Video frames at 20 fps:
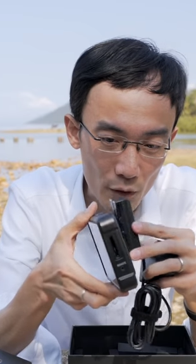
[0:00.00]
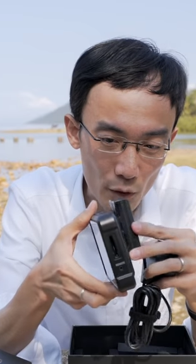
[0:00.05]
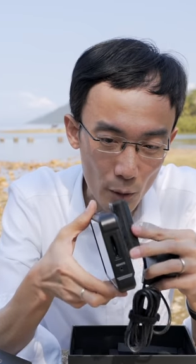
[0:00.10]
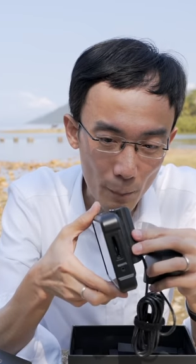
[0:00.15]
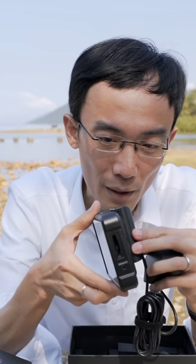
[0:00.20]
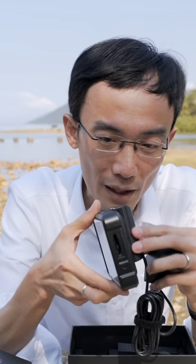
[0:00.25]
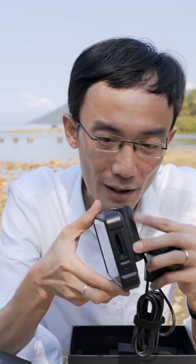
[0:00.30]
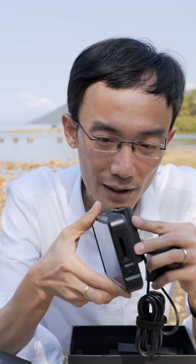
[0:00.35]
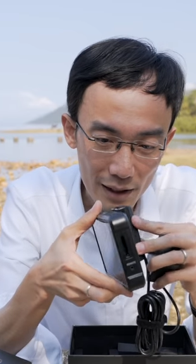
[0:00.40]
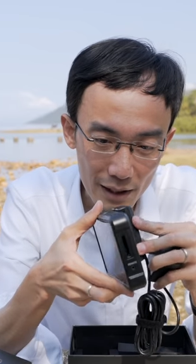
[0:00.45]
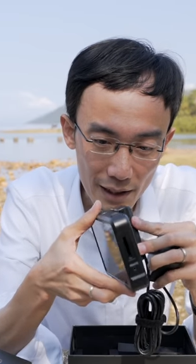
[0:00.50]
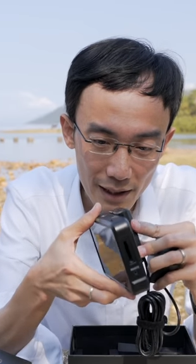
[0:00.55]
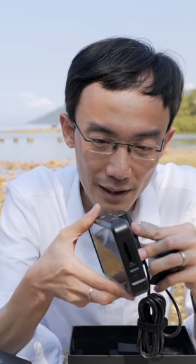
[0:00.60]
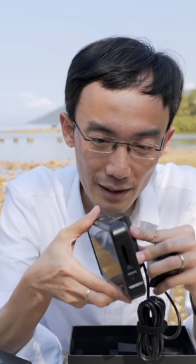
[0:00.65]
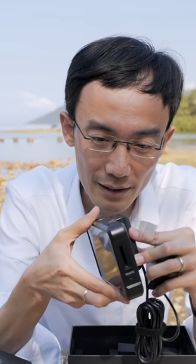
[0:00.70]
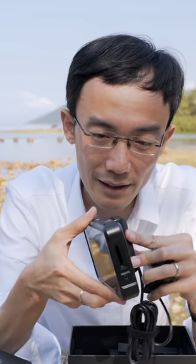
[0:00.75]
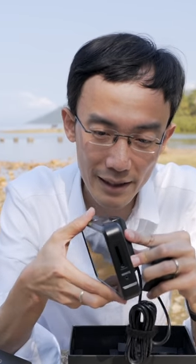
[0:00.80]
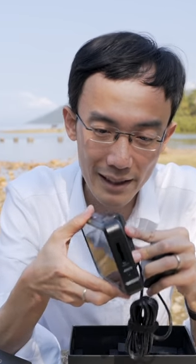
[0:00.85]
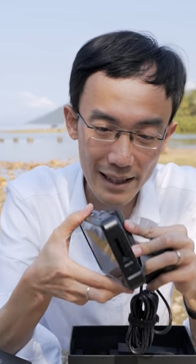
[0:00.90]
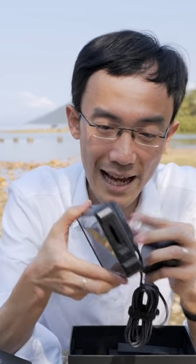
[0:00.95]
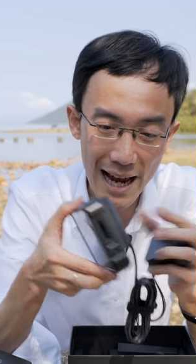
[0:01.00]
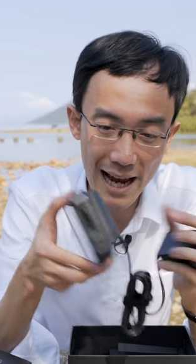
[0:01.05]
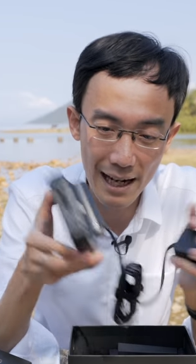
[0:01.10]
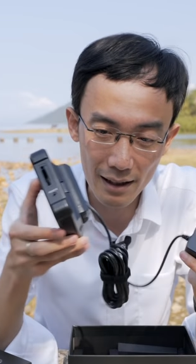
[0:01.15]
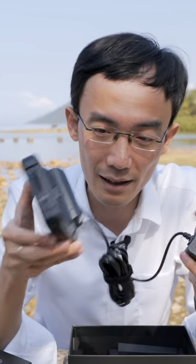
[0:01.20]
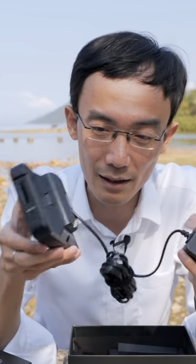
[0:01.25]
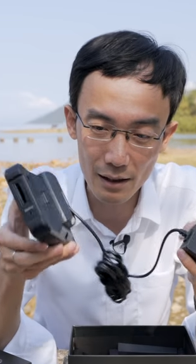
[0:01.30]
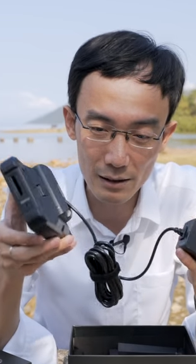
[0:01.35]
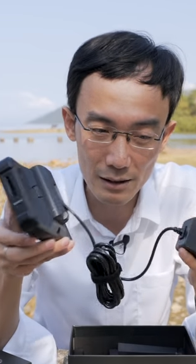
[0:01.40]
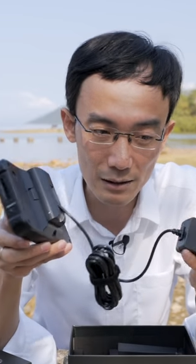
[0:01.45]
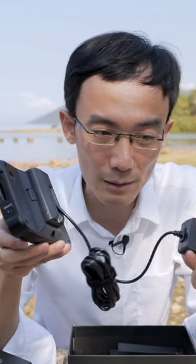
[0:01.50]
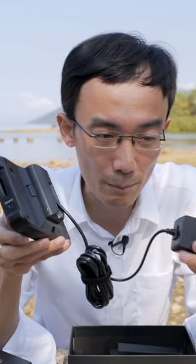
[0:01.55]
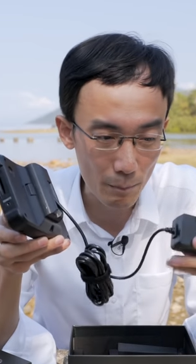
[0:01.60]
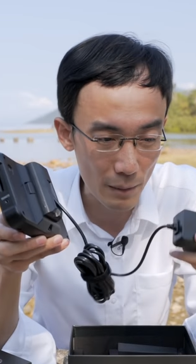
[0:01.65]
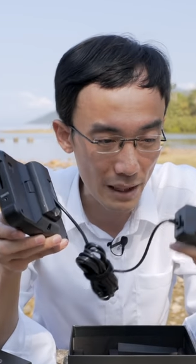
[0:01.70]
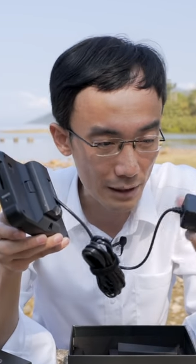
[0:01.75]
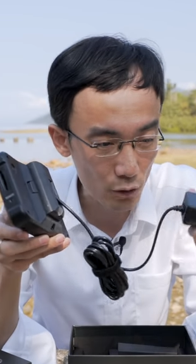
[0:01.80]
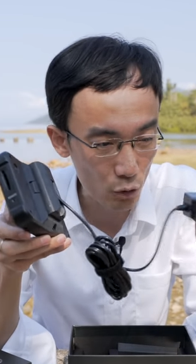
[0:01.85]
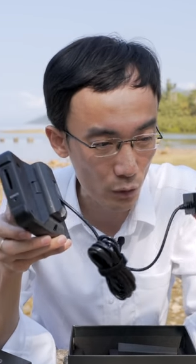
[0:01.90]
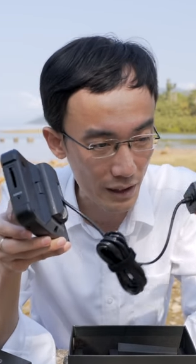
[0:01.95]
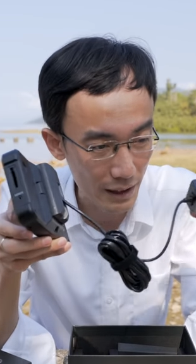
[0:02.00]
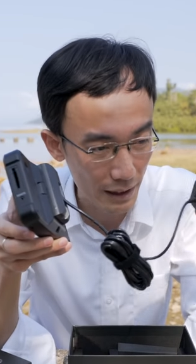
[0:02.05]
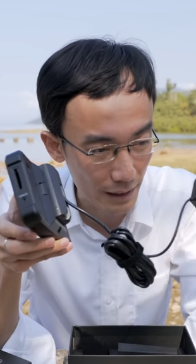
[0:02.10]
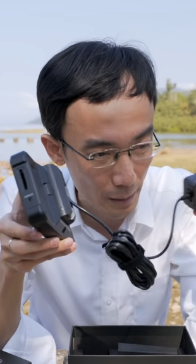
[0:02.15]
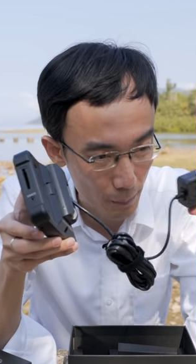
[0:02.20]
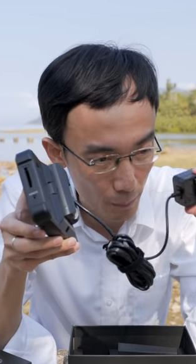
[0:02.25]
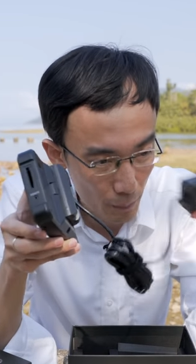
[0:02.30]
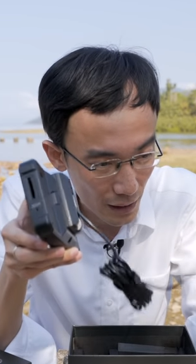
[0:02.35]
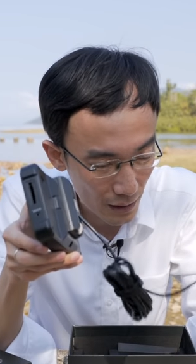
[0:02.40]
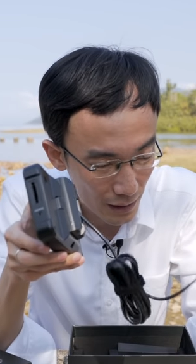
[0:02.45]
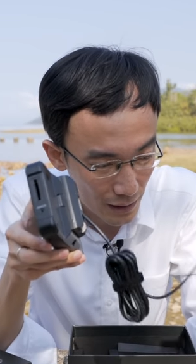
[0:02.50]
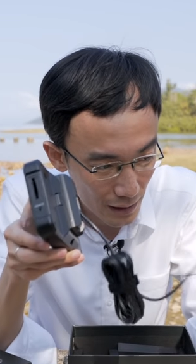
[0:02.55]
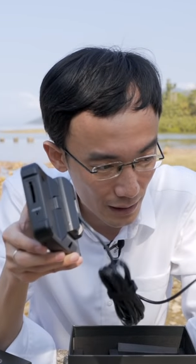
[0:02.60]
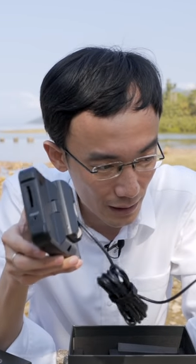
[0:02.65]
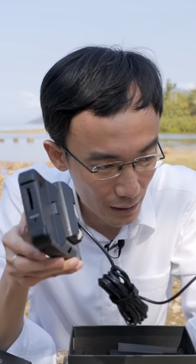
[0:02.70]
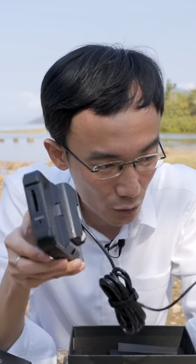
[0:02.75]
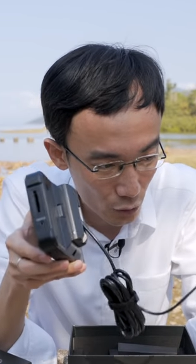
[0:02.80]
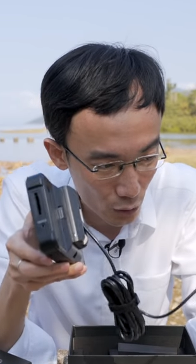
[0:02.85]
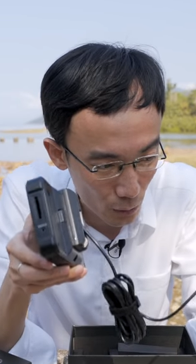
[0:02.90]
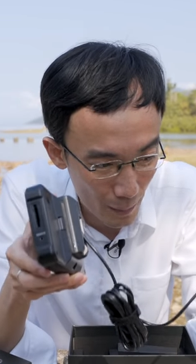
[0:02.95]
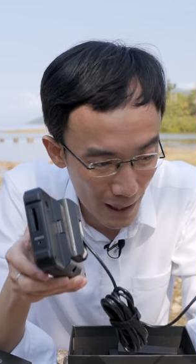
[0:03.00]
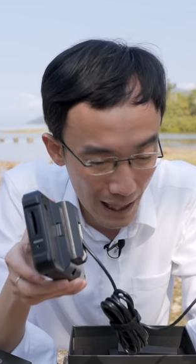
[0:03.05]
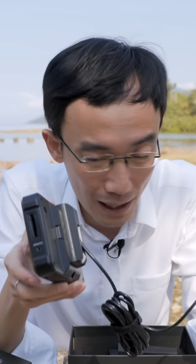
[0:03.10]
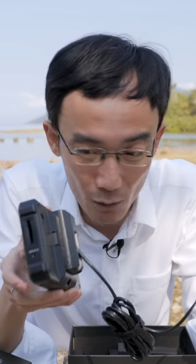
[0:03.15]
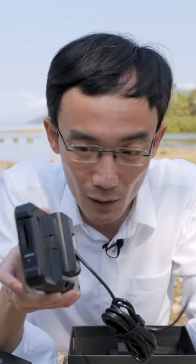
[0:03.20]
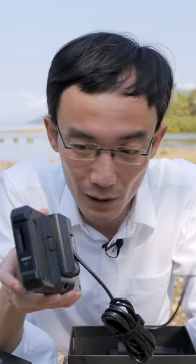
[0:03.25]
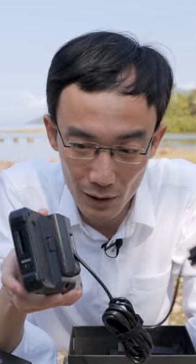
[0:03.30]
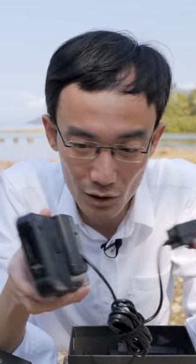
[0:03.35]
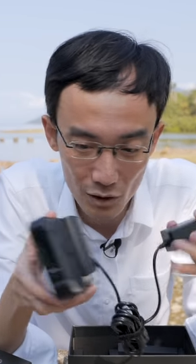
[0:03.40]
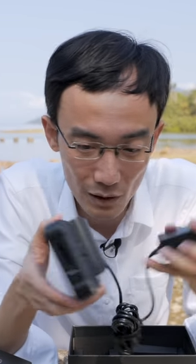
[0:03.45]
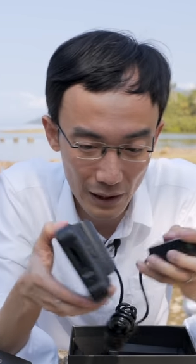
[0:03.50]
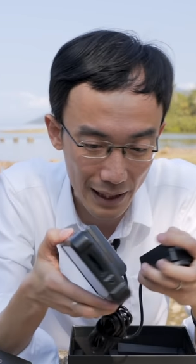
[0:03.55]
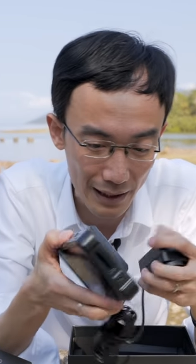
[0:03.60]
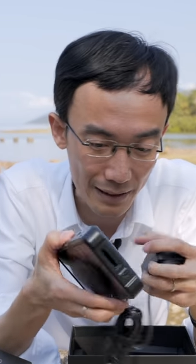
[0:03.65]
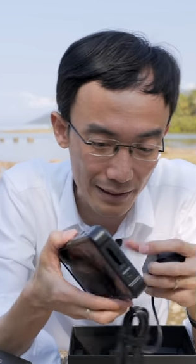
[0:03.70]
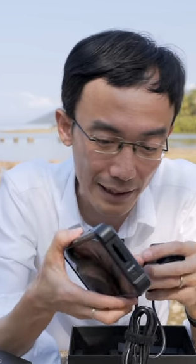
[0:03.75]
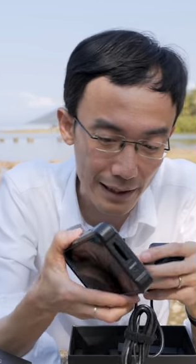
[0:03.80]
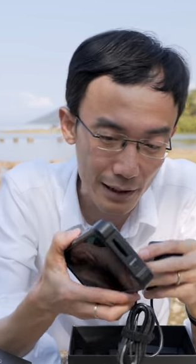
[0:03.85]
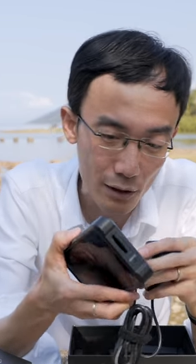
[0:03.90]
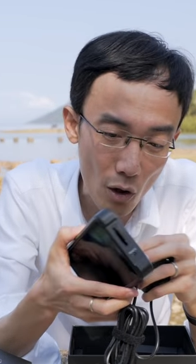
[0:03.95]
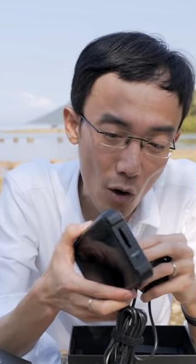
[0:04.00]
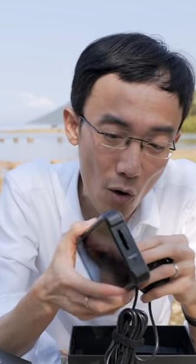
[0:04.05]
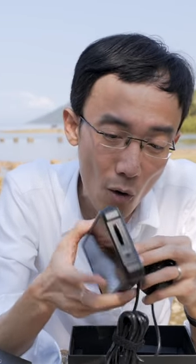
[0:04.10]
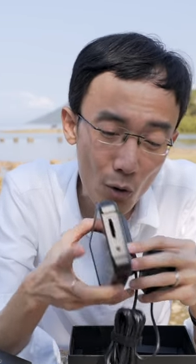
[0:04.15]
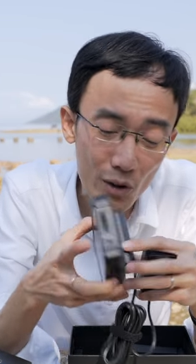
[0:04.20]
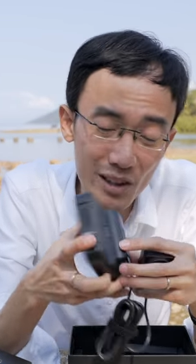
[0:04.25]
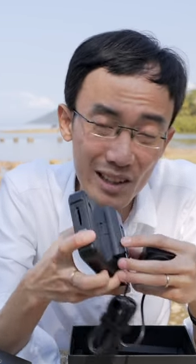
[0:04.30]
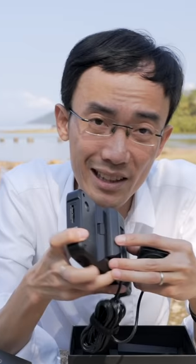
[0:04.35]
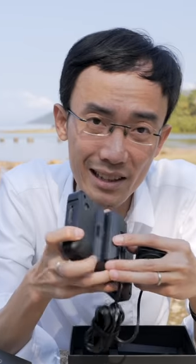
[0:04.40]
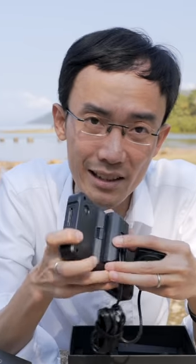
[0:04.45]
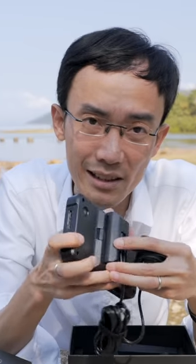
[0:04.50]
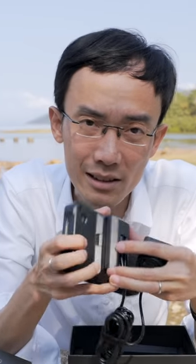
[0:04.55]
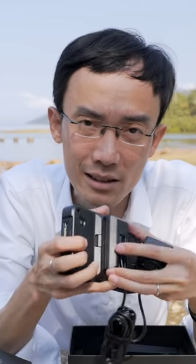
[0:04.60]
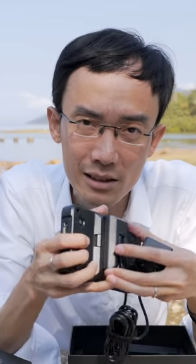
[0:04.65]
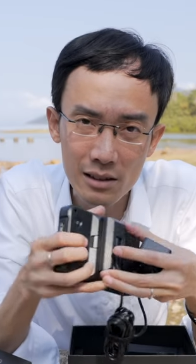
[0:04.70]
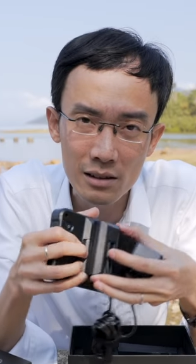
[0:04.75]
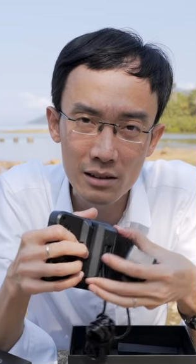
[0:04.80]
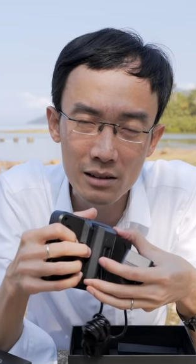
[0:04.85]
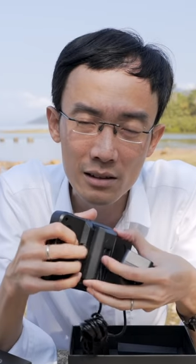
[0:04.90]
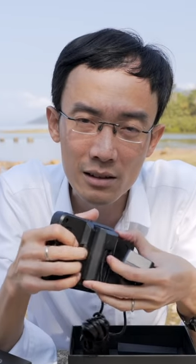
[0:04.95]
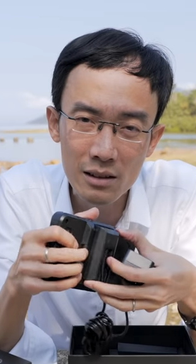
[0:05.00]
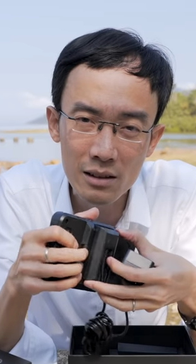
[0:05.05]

You plug it in, it acts as a battery, and then plug it into power. And they call this